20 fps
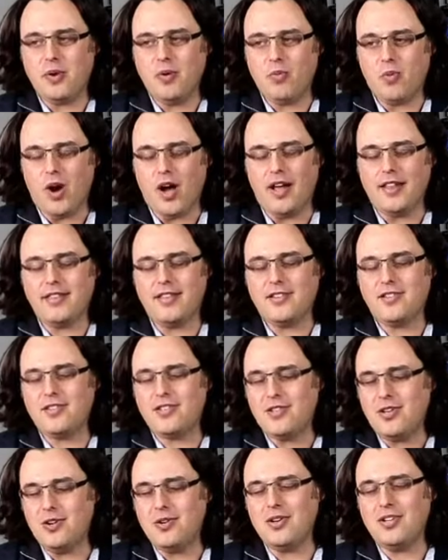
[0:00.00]
we want the
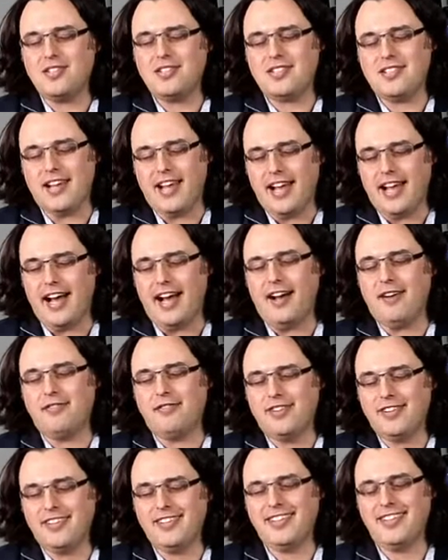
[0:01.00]
students to
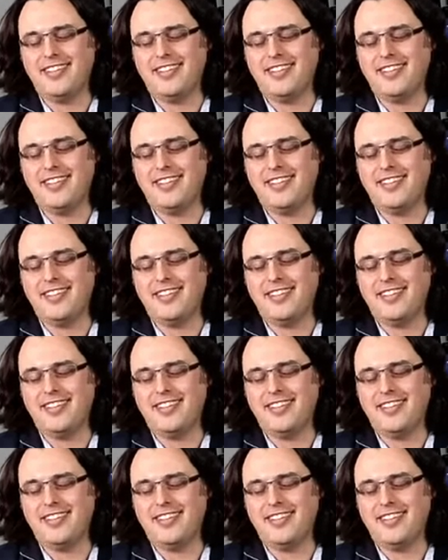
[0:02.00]
have.